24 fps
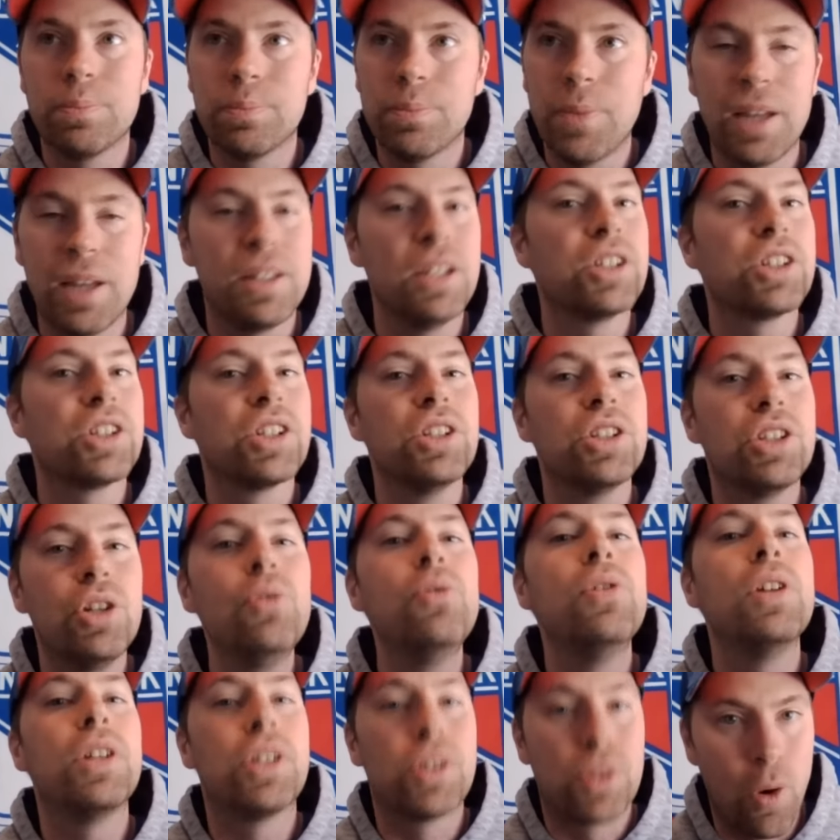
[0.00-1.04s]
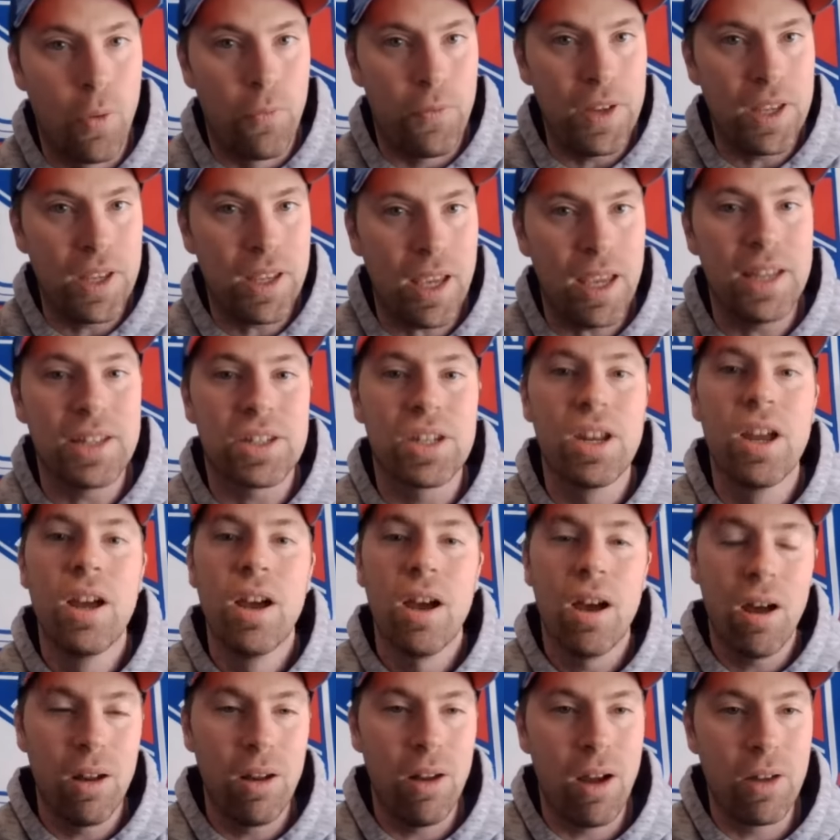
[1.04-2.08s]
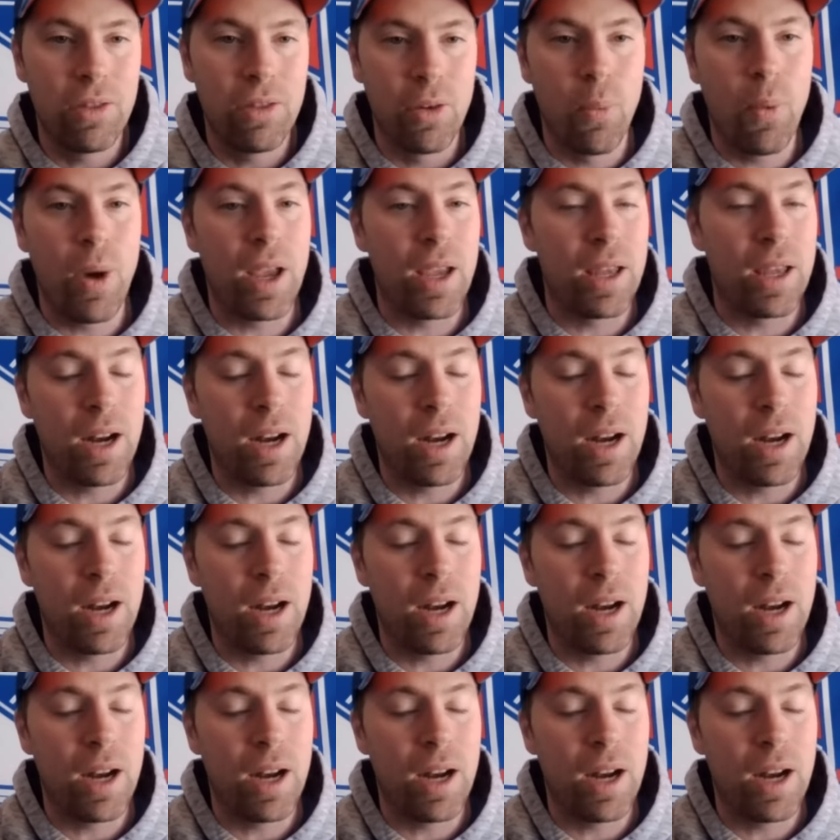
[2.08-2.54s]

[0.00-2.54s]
addition to the trophy case along the way.